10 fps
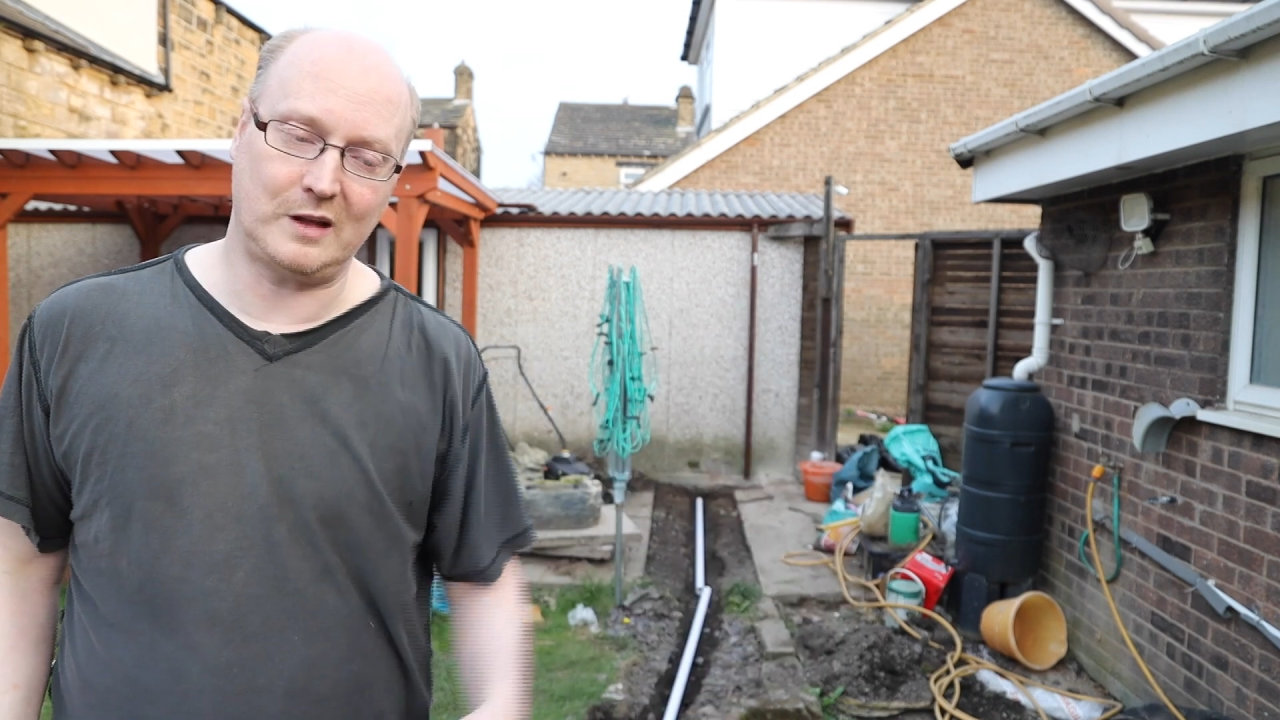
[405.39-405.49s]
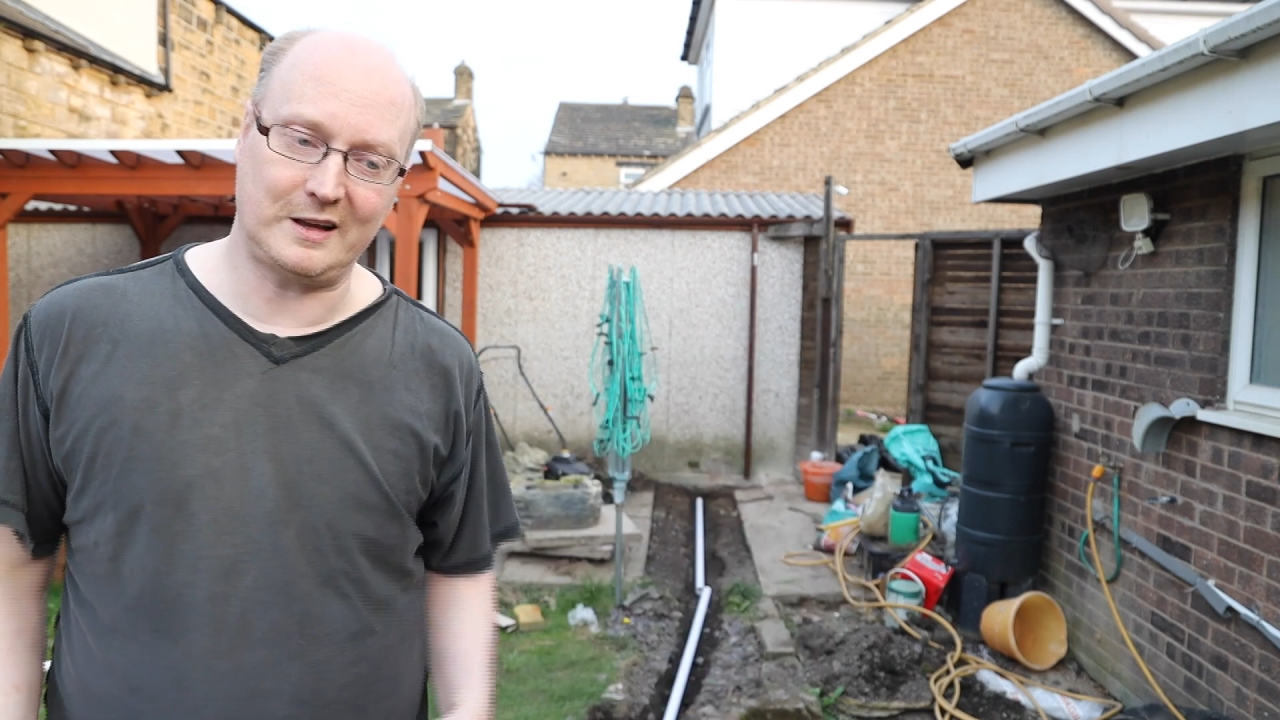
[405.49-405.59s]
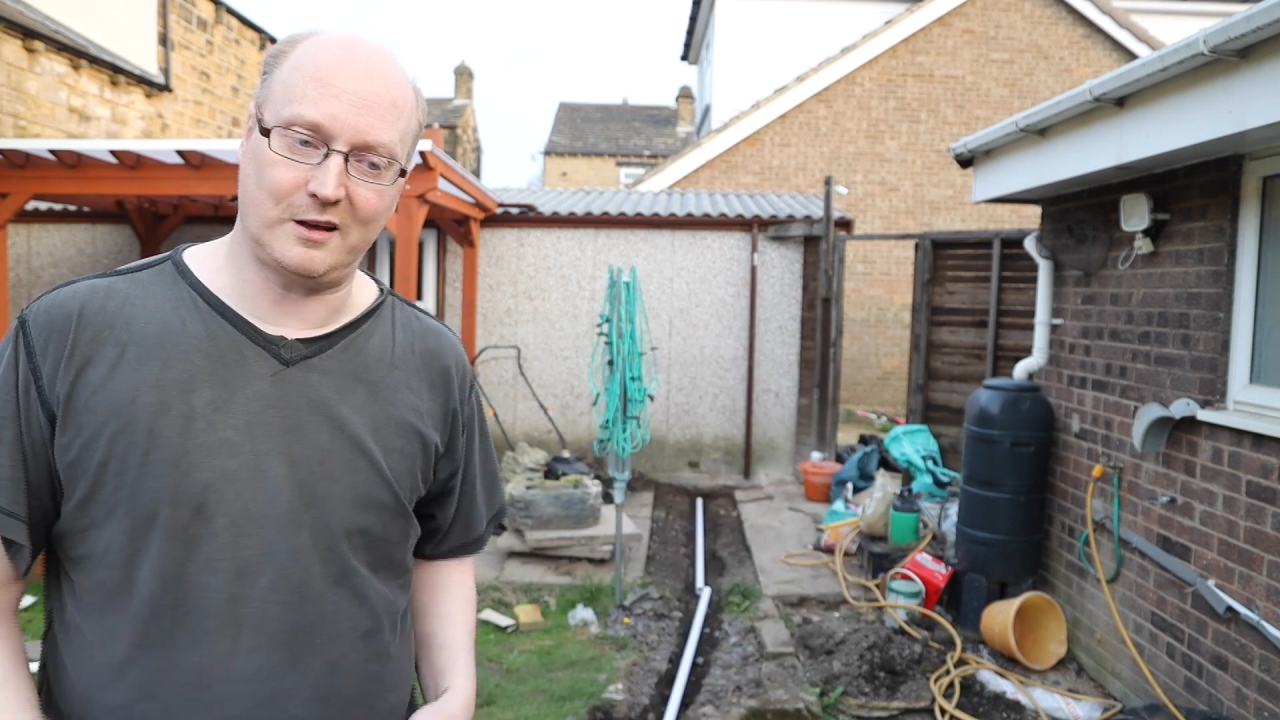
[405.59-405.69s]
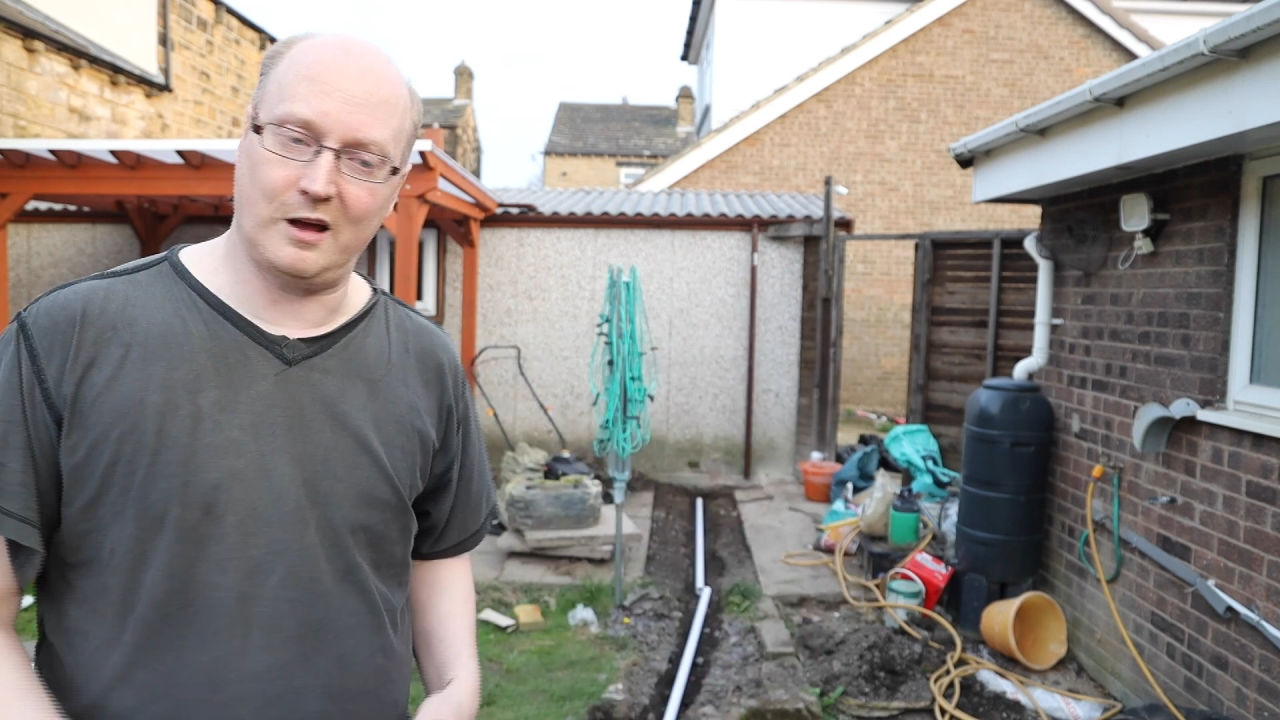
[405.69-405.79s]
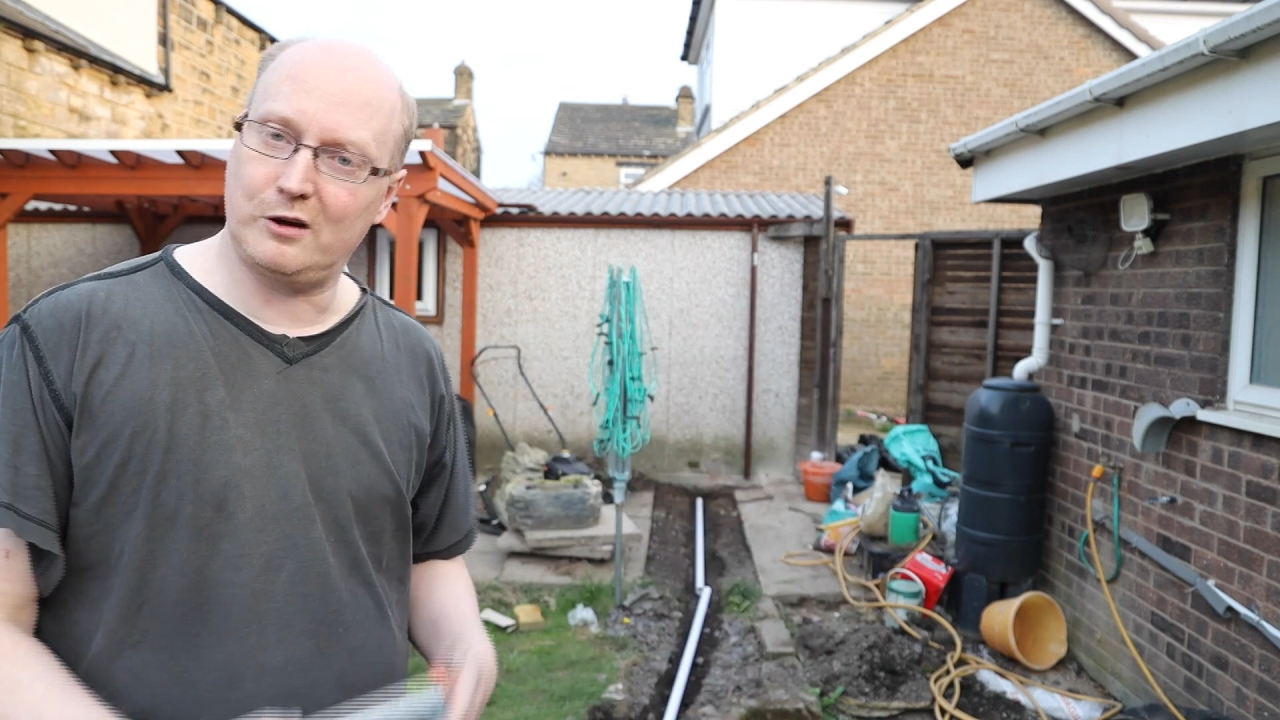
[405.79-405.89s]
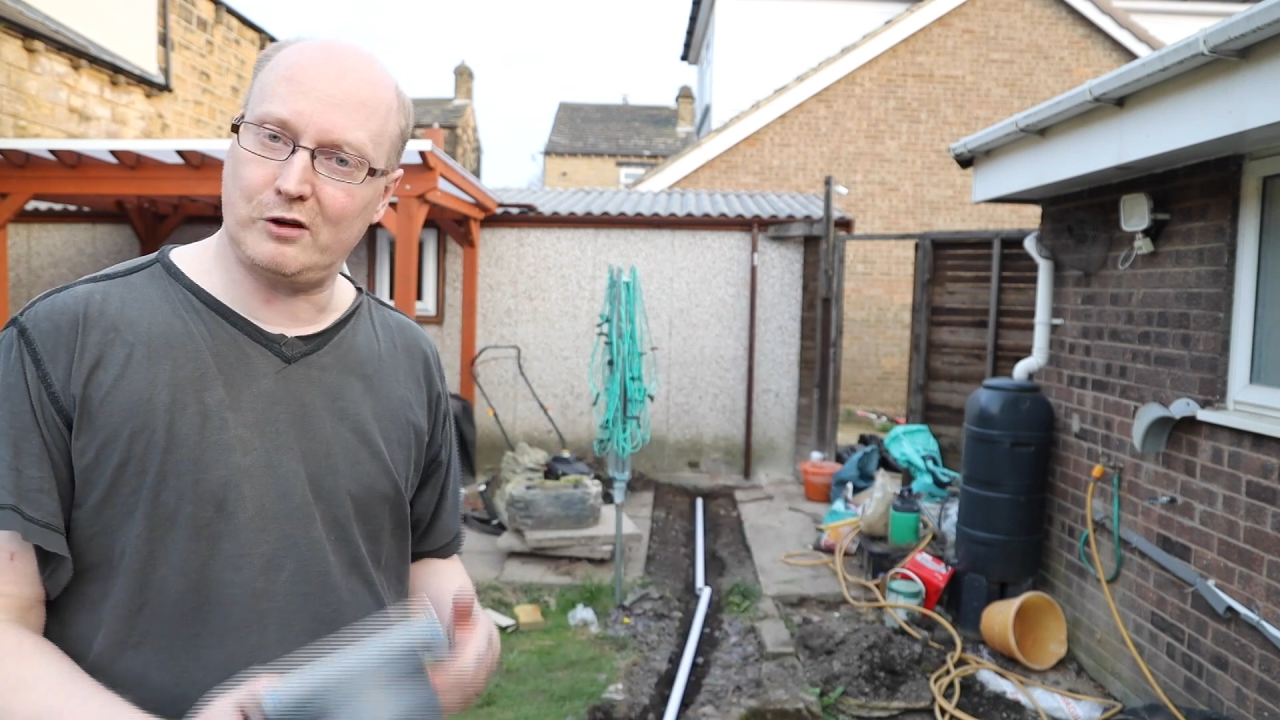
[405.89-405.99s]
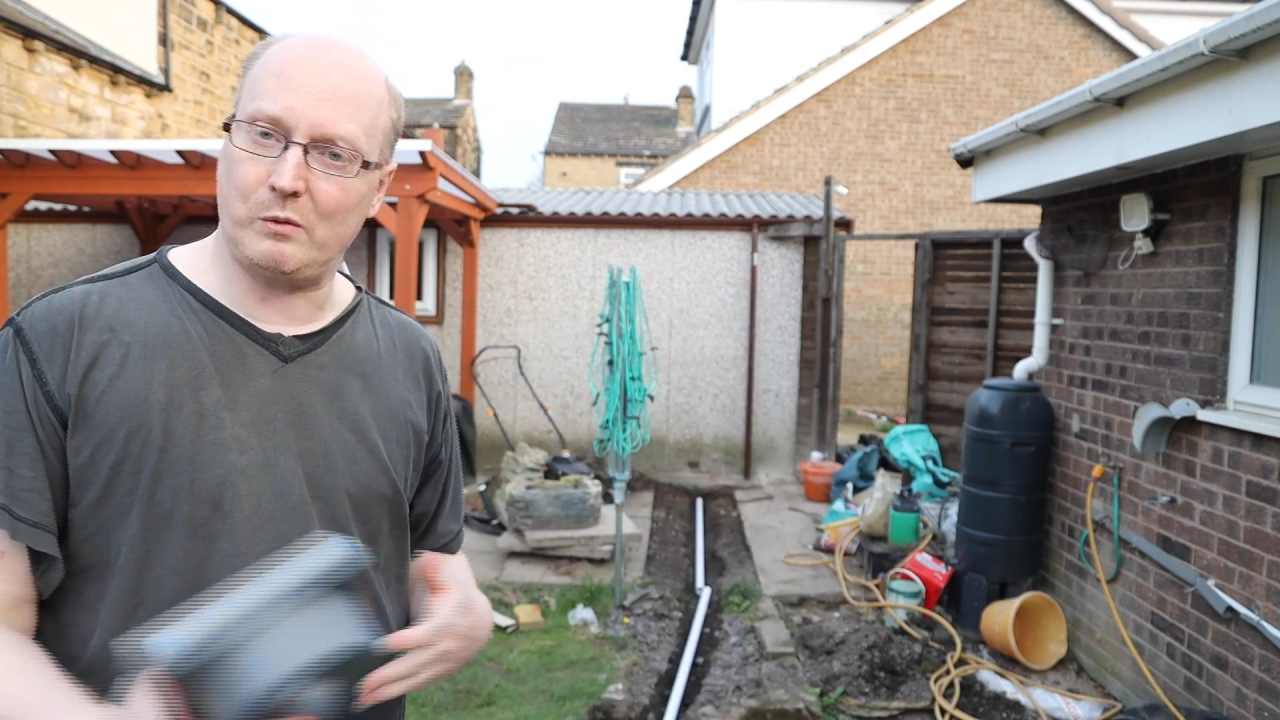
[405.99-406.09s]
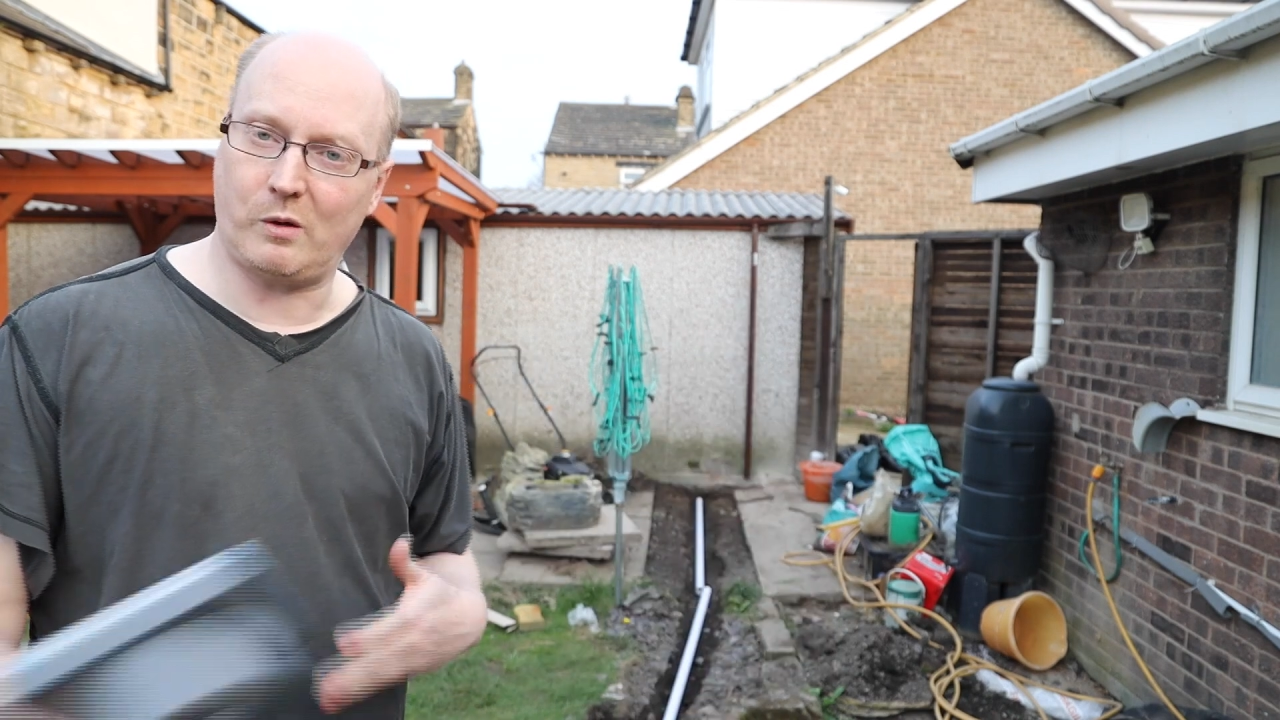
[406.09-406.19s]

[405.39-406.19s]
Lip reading: like a grey